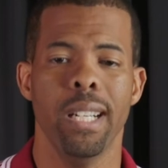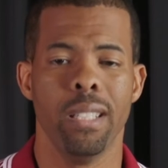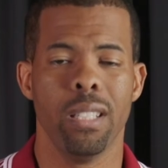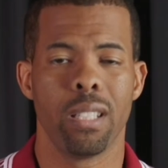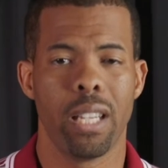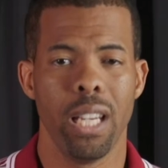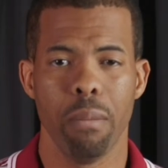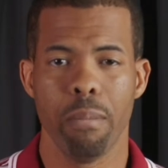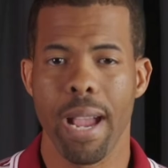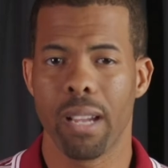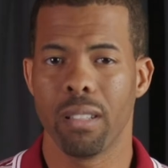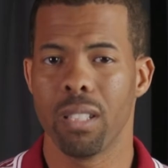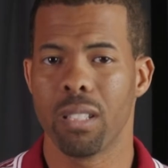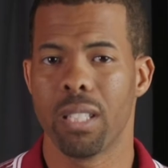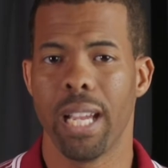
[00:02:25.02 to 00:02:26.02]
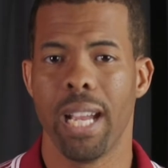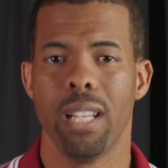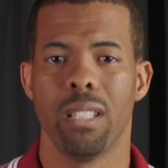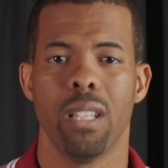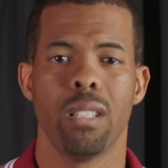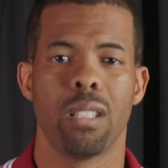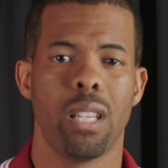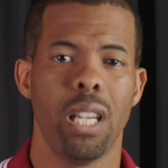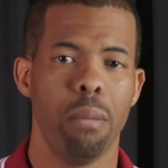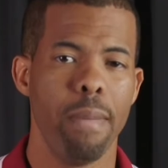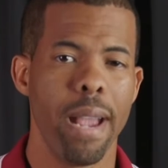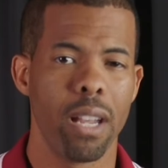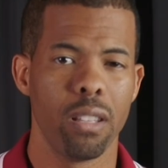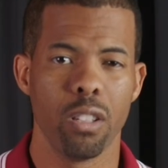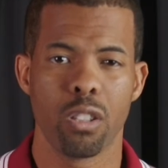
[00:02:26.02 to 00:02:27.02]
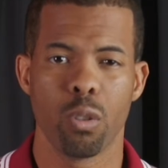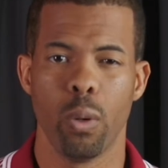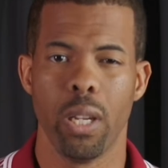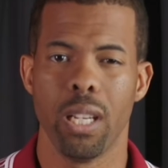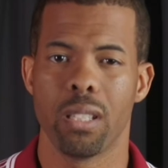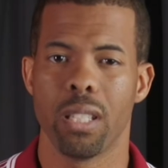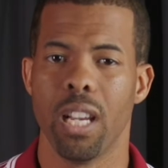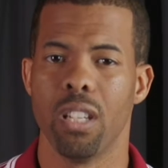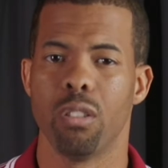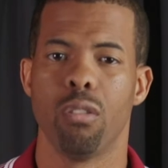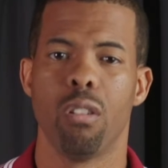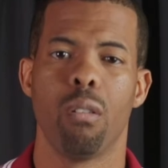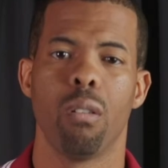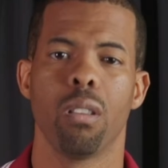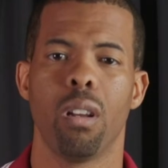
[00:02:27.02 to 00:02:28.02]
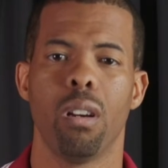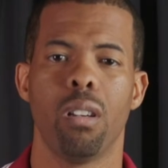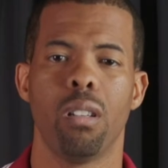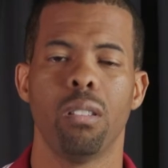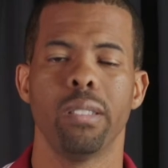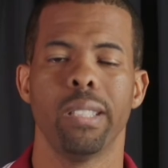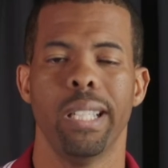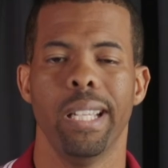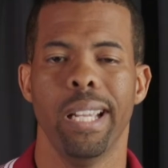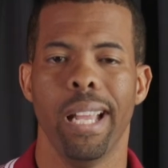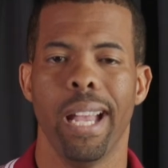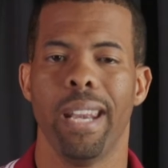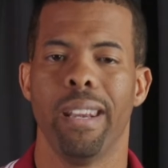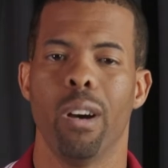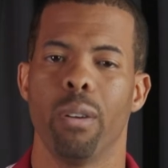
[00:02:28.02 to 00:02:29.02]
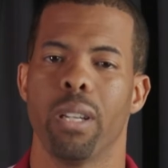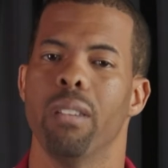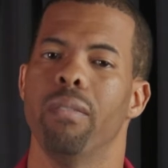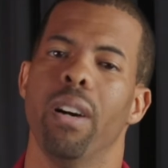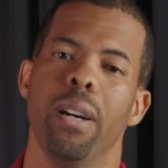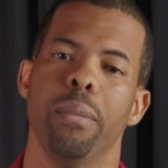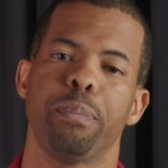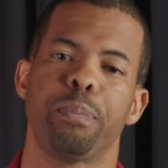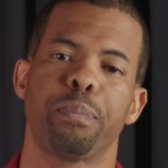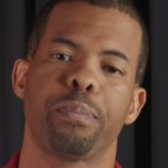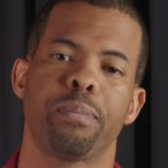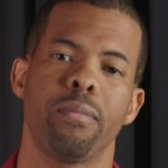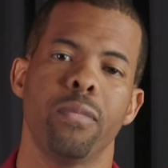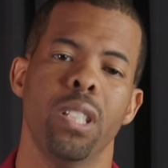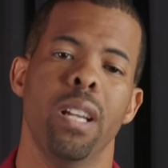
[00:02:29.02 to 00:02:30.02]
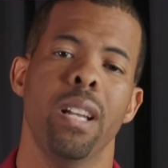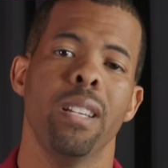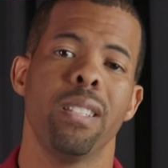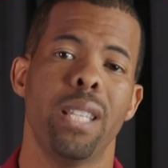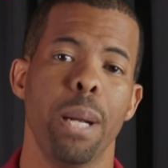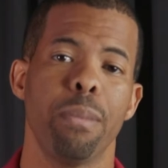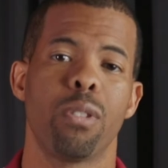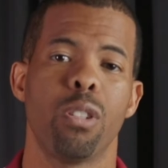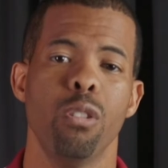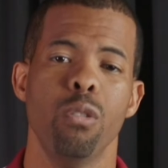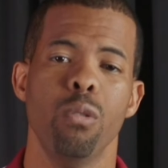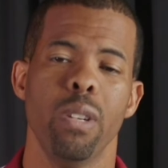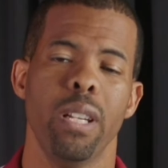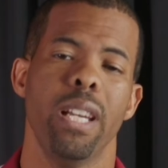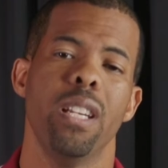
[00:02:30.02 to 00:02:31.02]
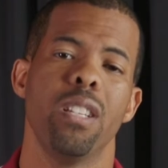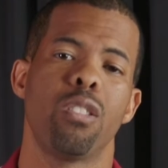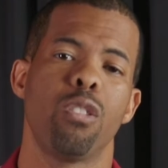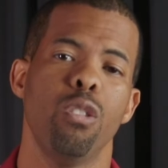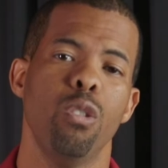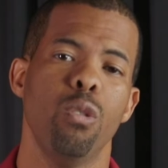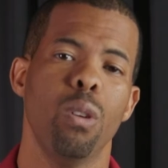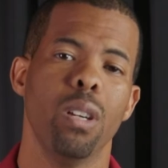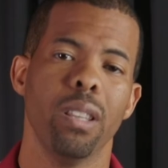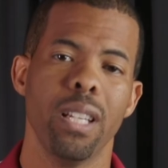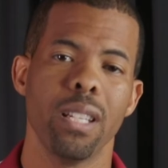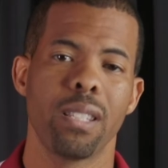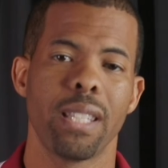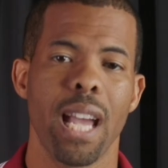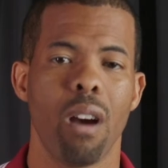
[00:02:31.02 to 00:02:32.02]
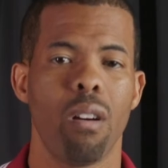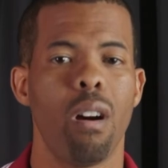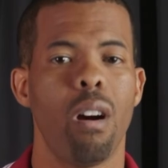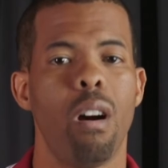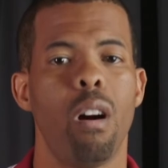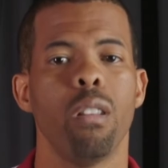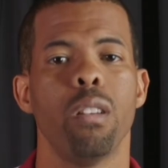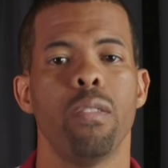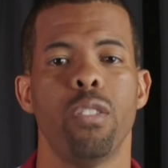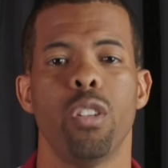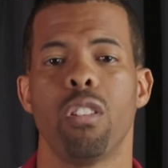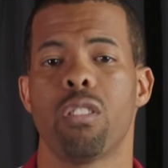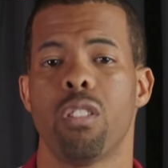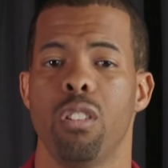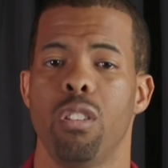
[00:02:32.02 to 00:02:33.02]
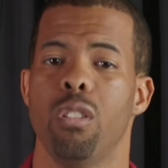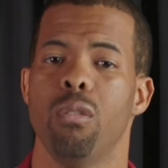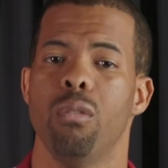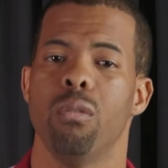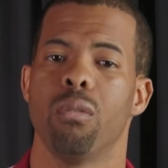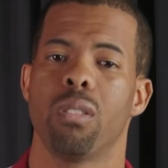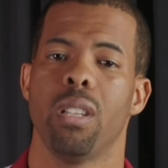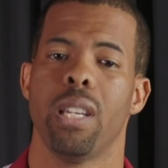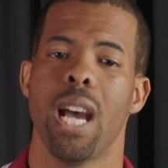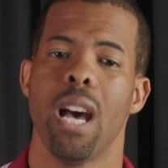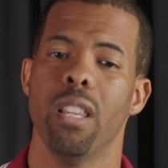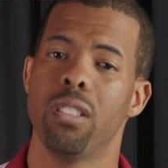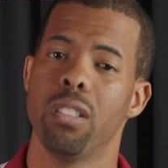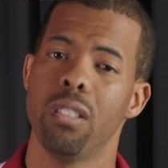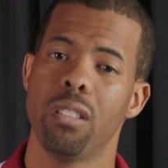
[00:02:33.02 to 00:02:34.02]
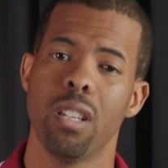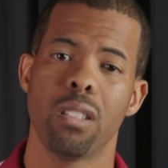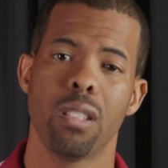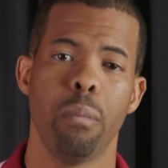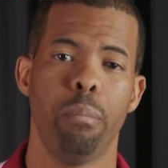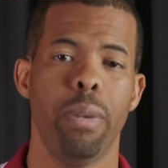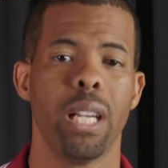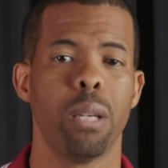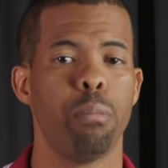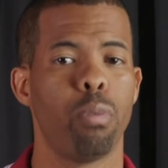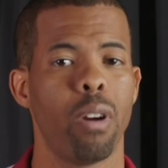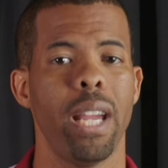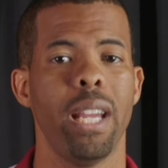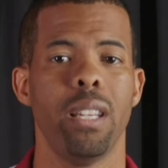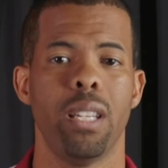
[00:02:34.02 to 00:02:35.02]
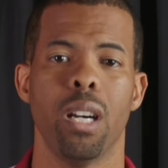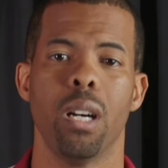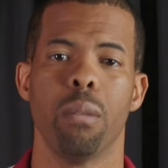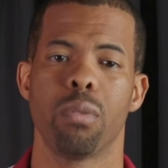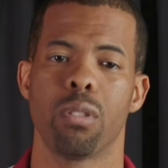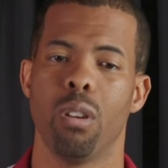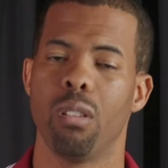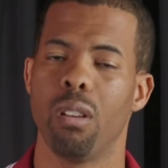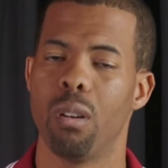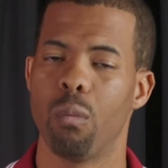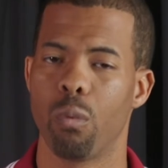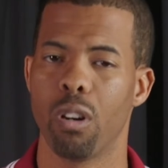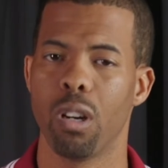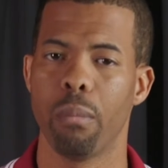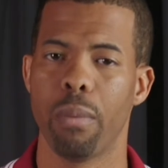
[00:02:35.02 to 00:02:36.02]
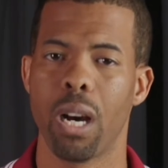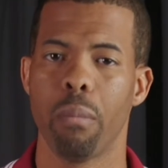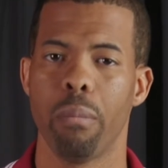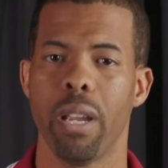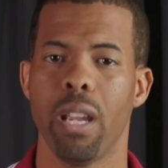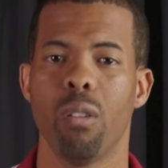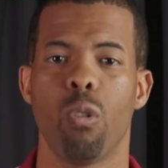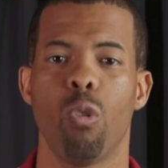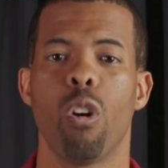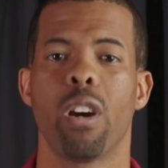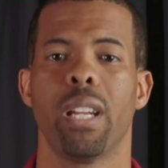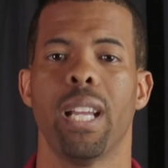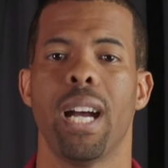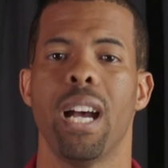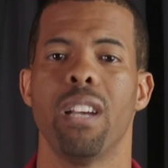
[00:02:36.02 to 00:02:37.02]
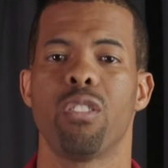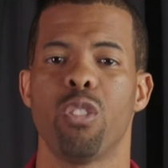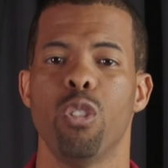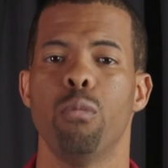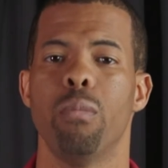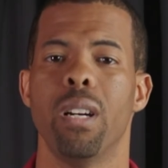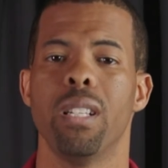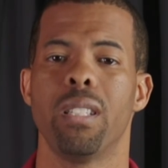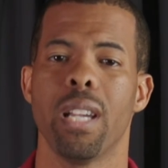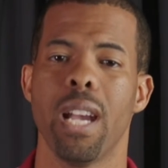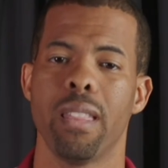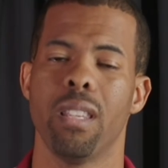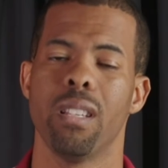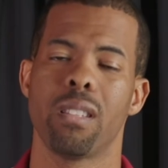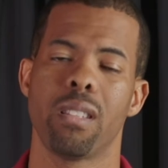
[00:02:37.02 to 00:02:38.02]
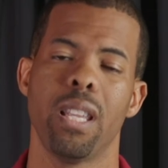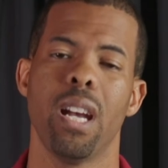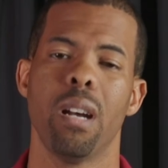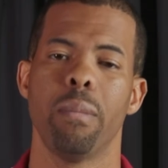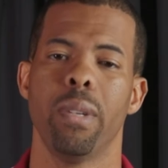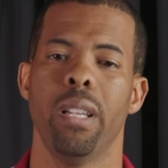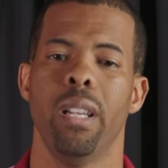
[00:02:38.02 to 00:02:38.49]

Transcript: Just keep making the changes, keep making the tweaks as you go along, and don't give up. Step two is to list out all of your to-dos. Now this is just a big brain dump, so don't worry about being organized too much at this step.